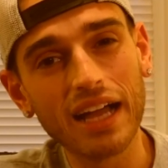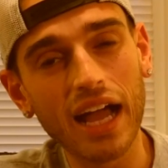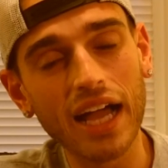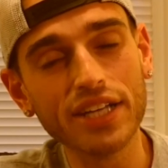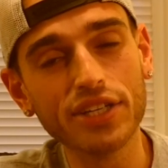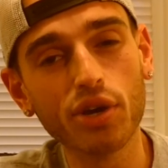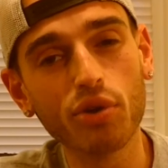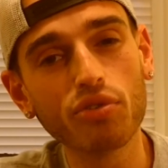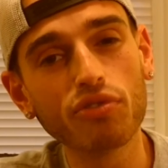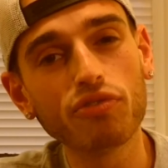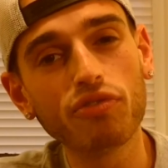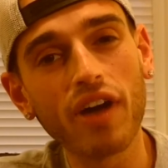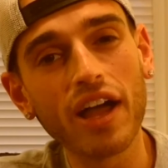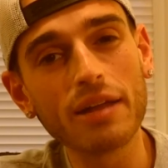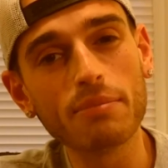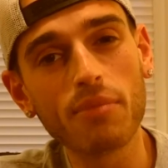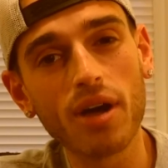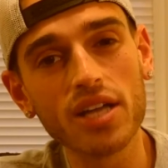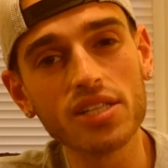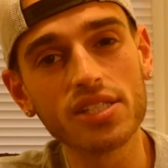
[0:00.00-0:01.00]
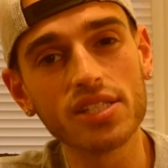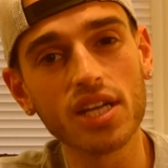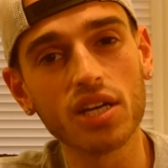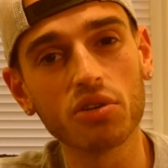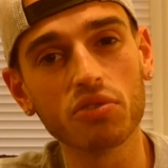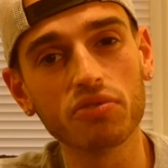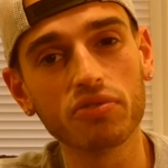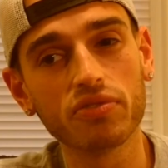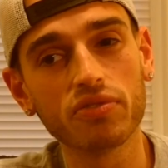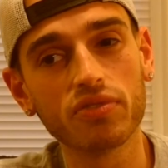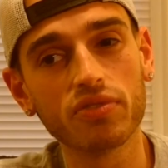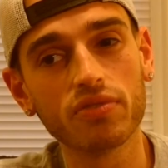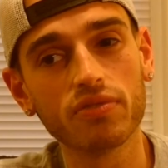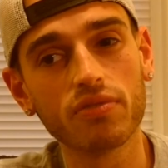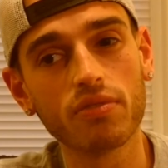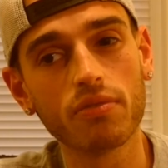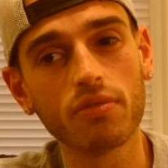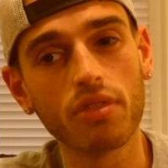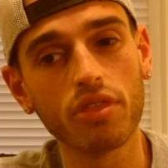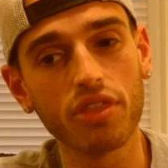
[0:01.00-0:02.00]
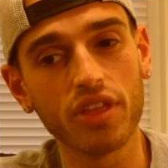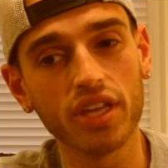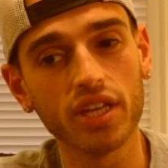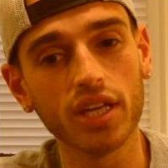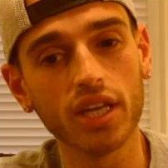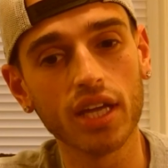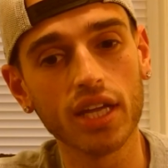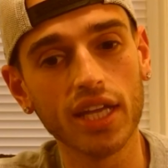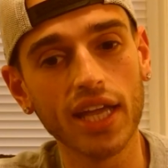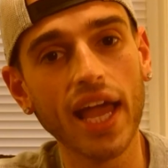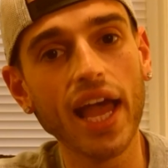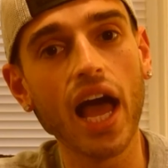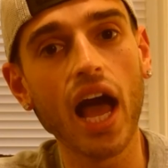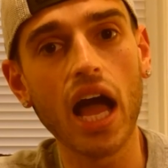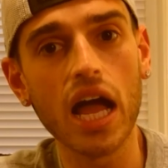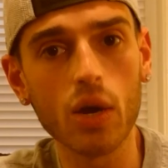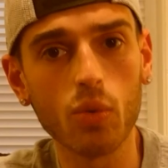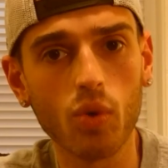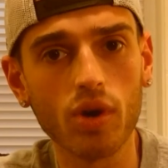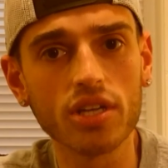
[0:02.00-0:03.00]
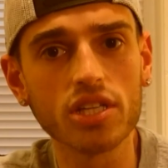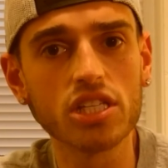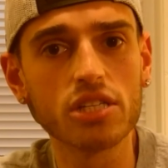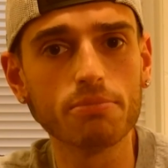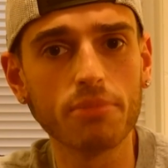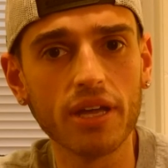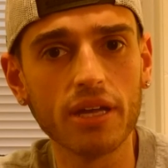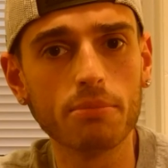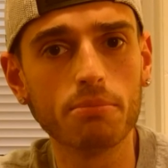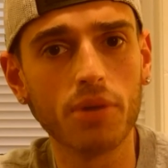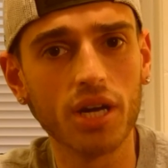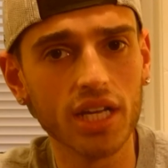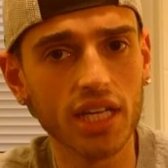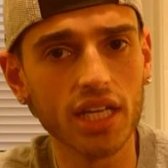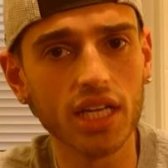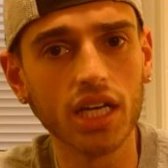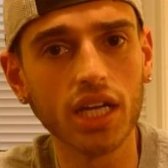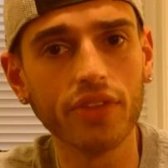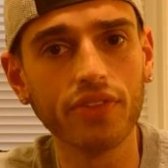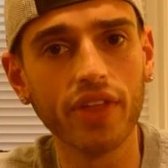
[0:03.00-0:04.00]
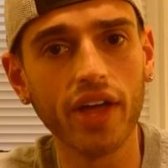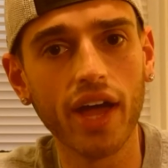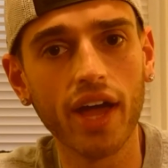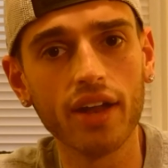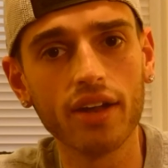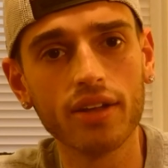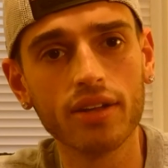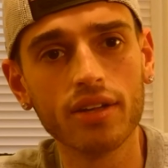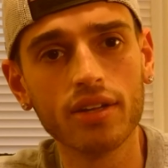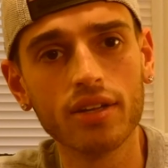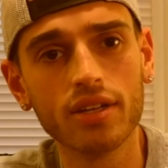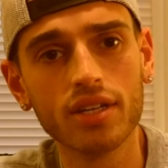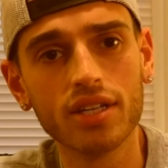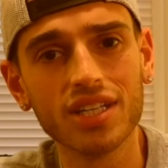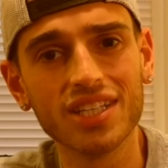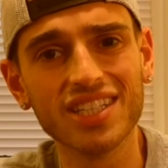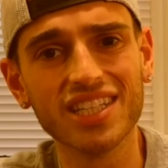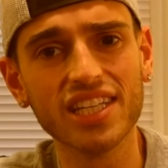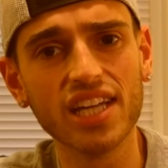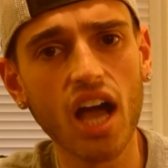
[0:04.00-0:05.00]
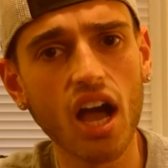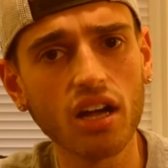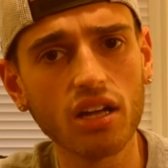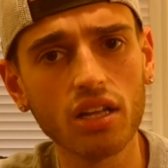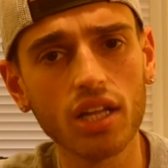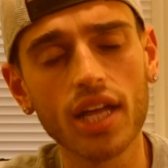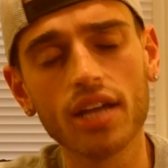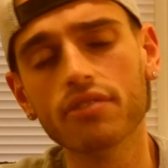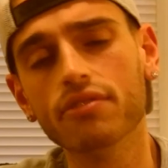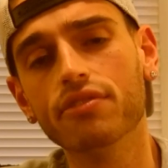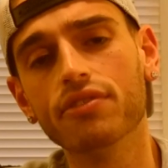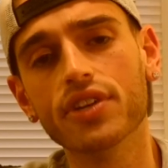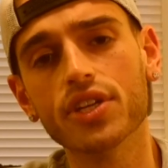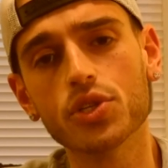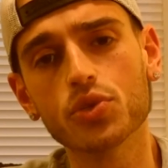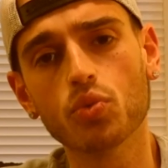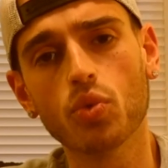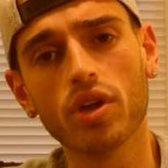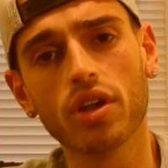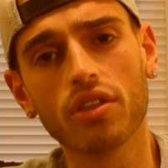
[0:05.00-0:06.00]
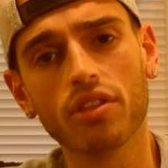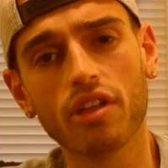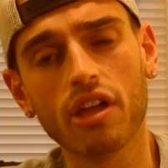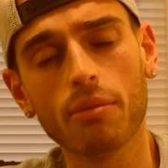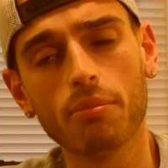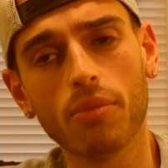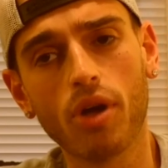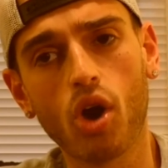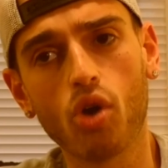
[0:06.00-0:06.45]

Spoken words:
I don't find myself thinking, yeah, I want to spend money on that. Diaghilev is one of them.